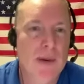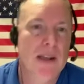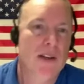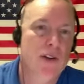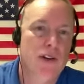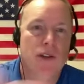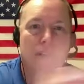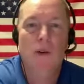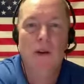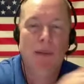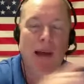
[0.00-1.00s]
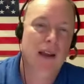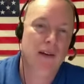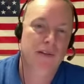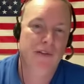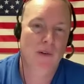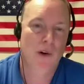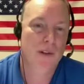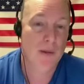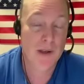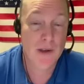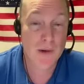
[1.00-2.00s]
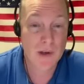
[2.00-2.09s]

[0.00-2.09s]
because you're just going back and forth. I mean, you